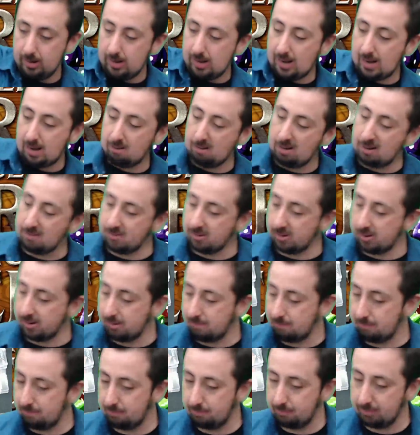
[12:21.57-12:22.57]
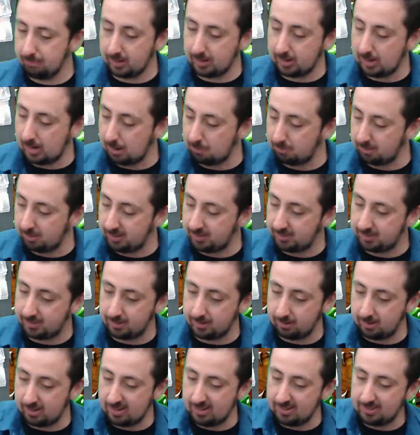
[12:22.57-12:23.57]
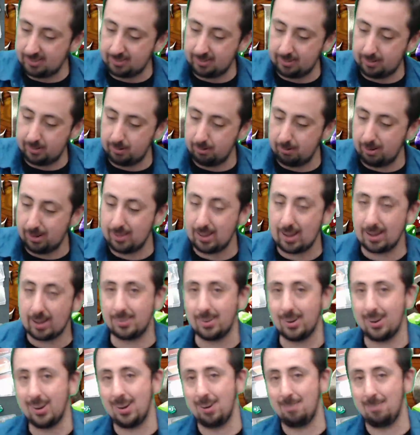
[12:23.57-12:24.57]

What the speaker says: However, the Goblin's still going to steal away that die.